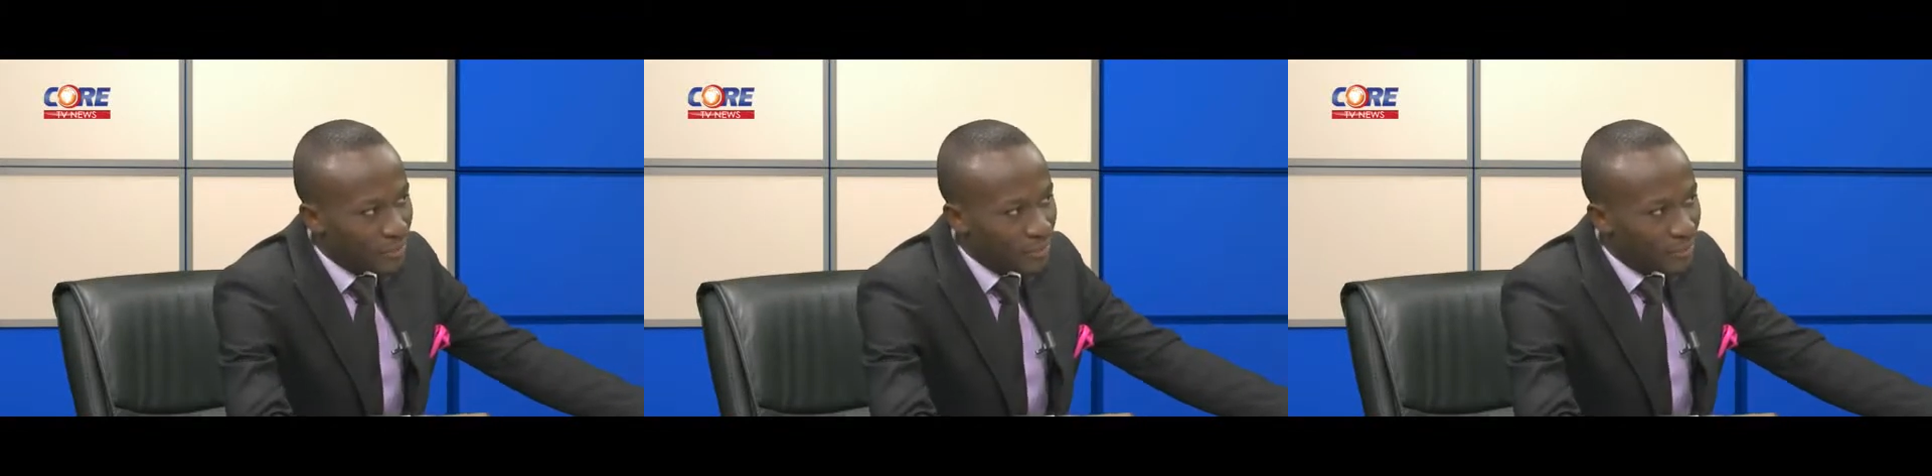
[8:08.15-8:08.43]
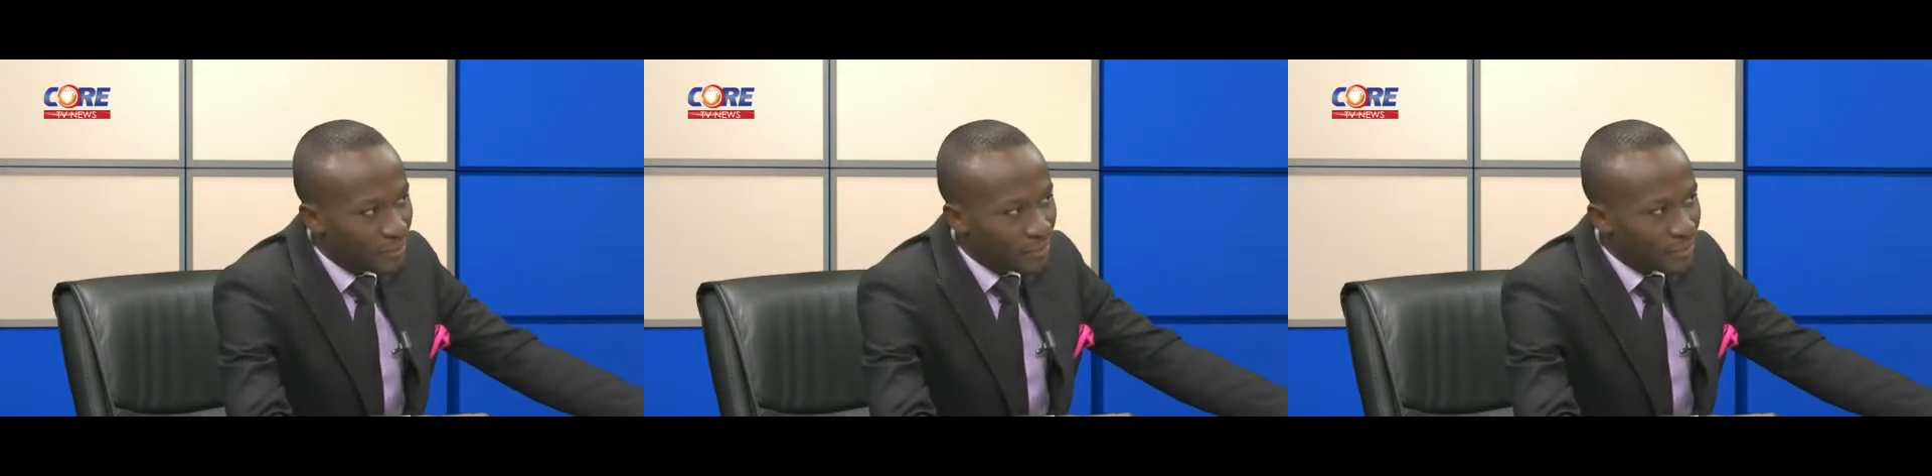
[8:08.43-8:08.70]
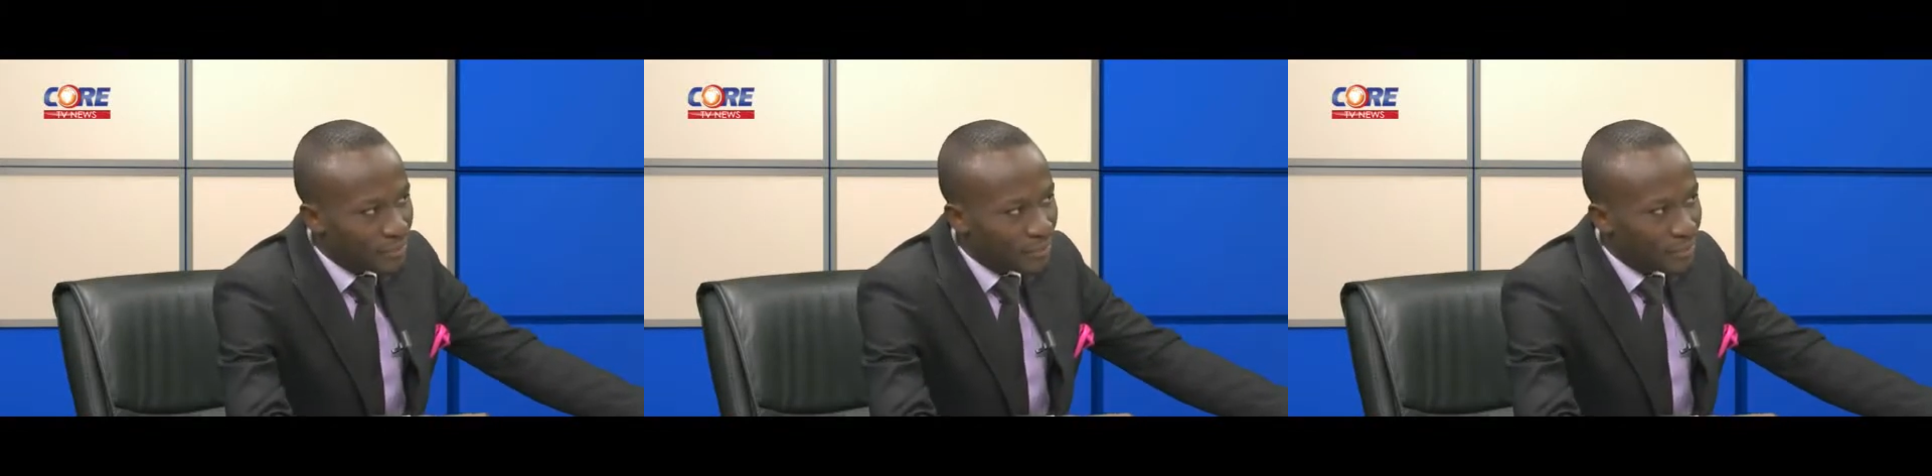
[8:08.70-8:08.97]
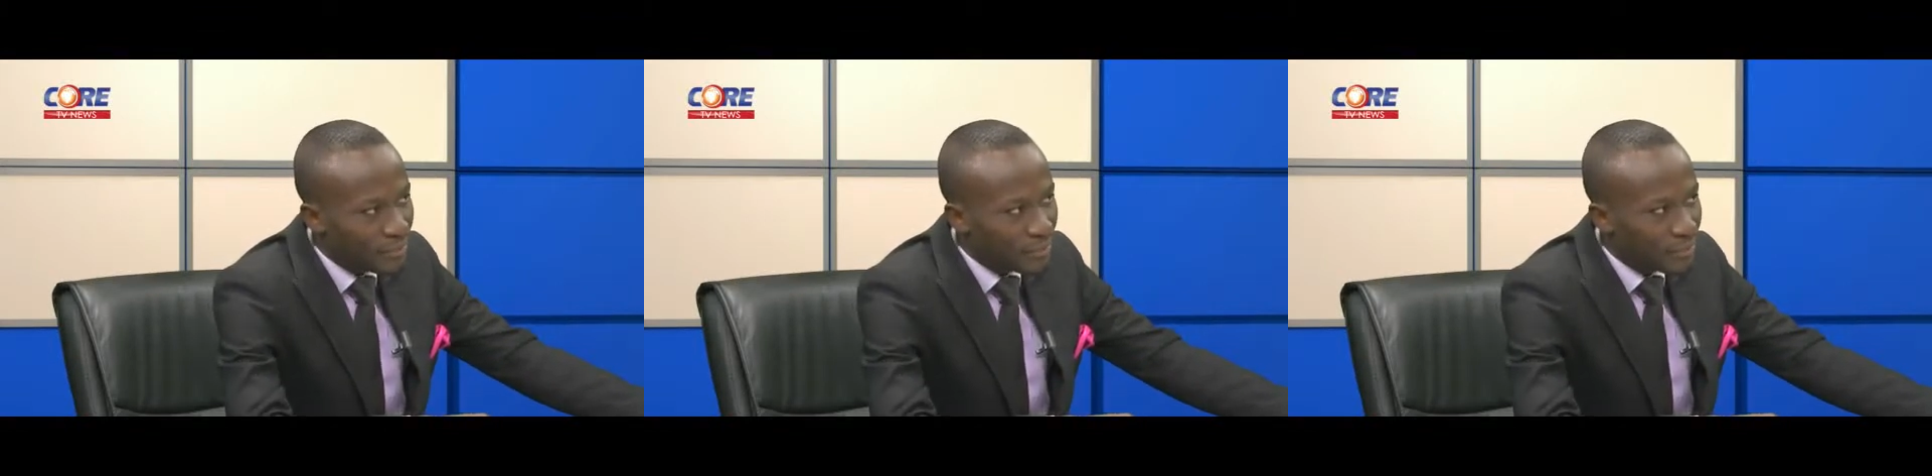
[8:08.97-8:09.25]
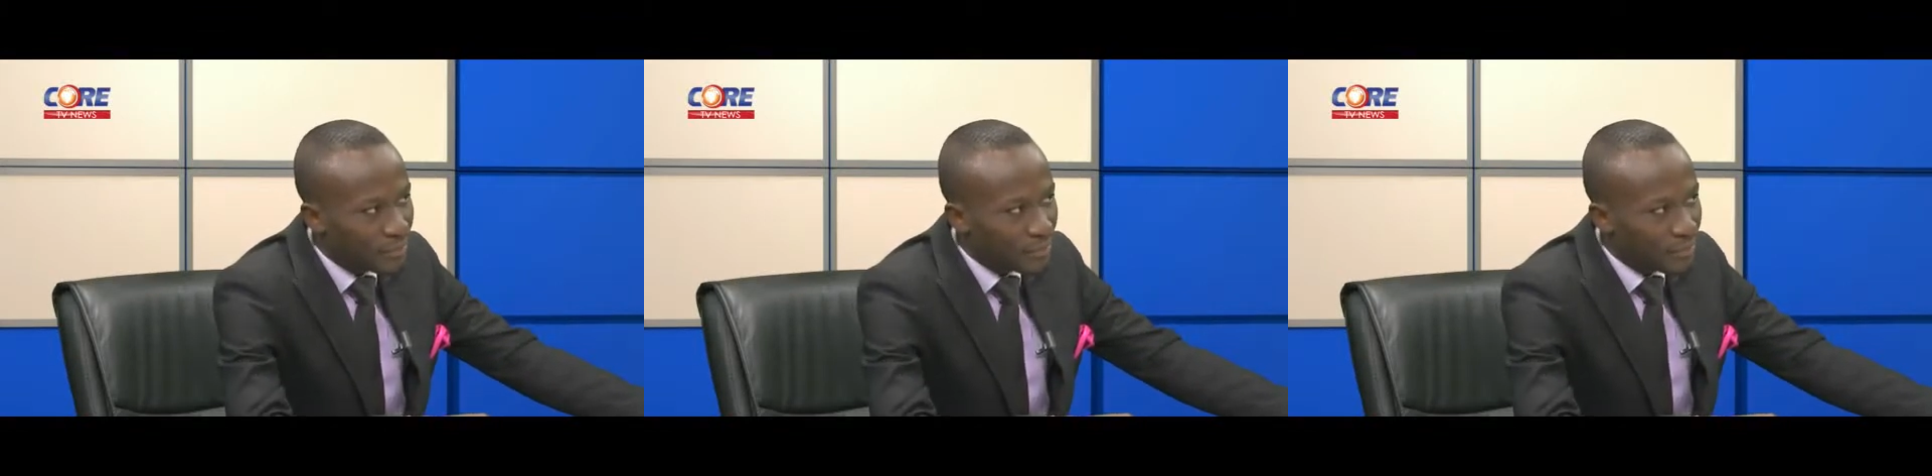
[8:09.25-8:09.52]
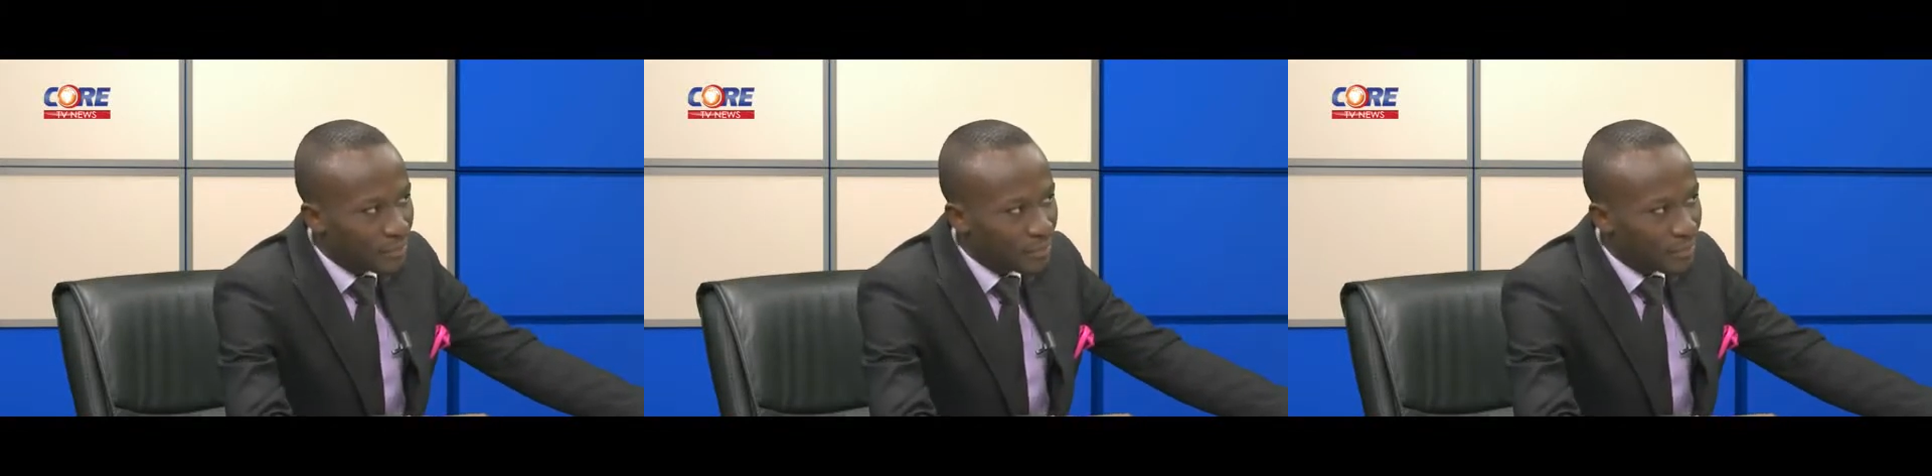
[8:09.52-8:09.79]
Well, the question is how
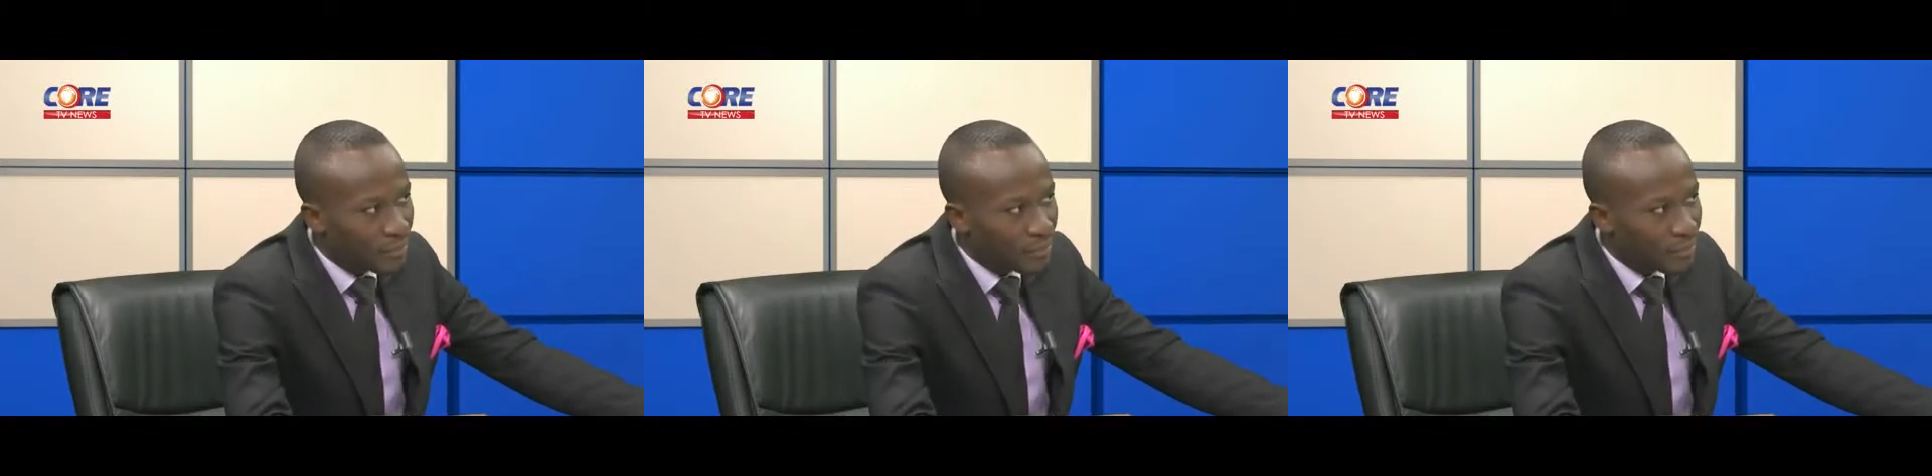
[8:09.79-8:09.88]
long.